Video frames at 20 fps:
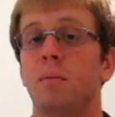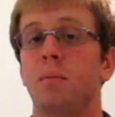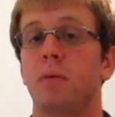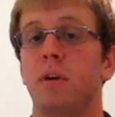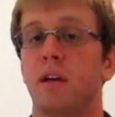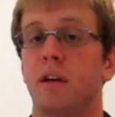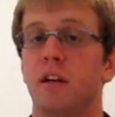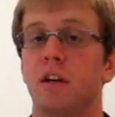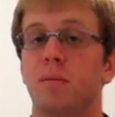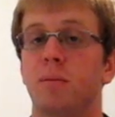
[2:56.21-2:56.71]

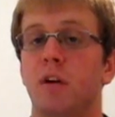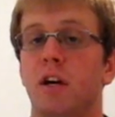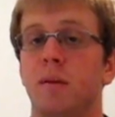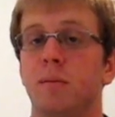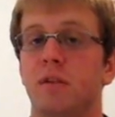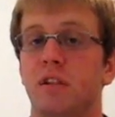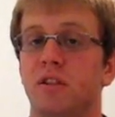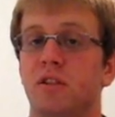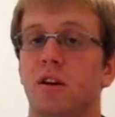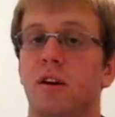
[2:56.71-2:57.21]
picking up
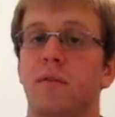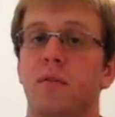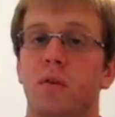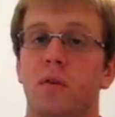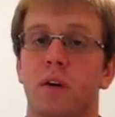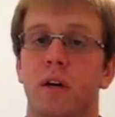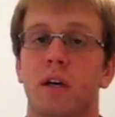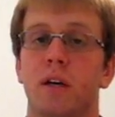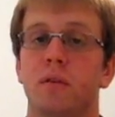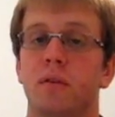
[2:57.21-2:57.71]
objects off the
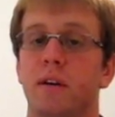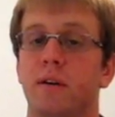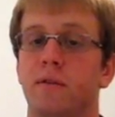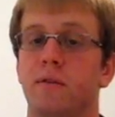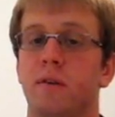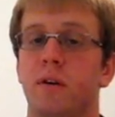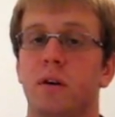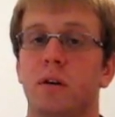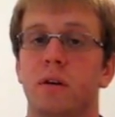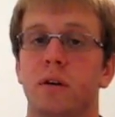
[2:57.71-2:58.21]
ground like
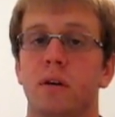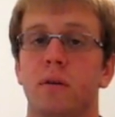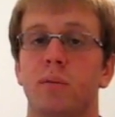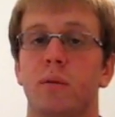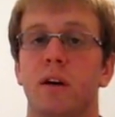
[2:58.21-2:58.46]
falling,